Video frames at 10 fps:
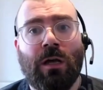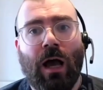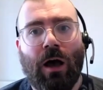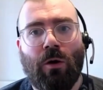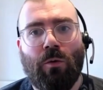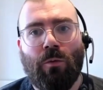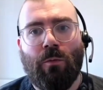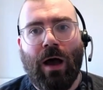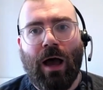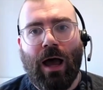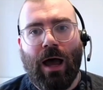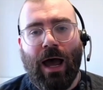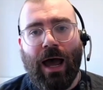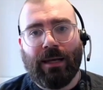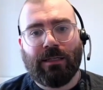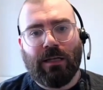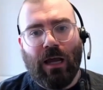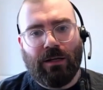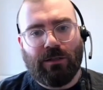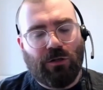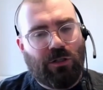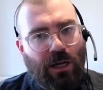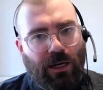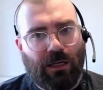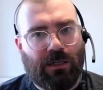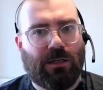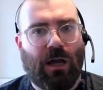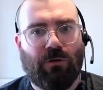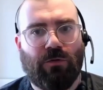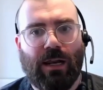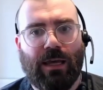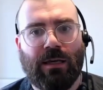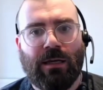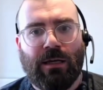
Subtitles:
And so circular design really